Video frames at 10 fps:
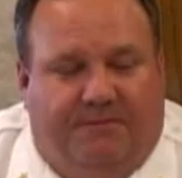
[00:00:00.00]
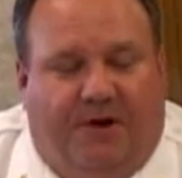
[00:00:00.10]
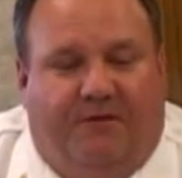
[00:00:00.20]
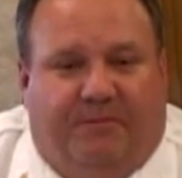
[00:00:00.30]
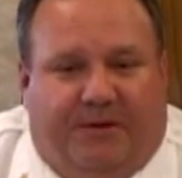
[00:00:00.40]

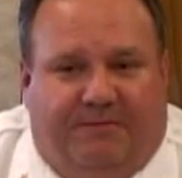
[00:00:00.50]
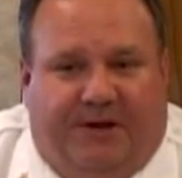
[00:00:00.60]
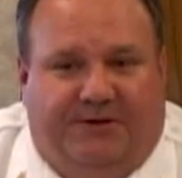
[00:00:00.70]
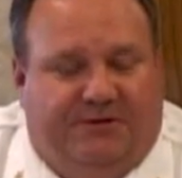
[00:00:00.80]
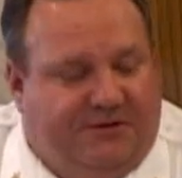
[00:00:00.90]
government
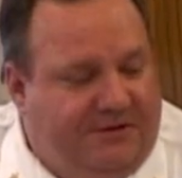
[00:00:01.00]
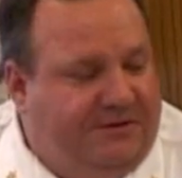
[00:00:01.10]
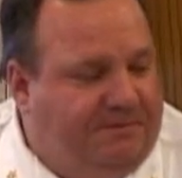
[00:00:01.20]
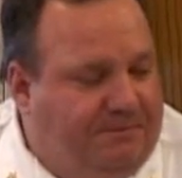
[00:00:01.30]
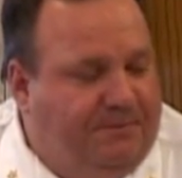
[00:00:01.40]

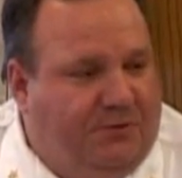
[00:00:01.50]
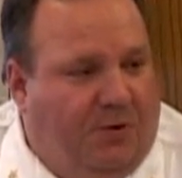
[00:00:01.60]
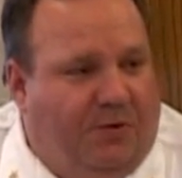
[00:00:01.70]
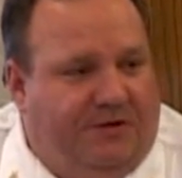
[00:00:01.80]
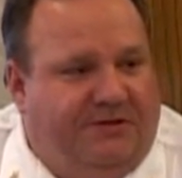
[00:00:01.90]
agencies.
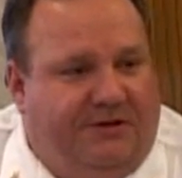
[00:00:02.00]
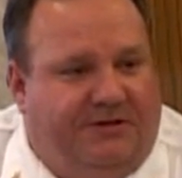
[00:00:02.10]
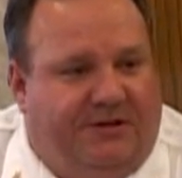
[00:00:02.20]
So it's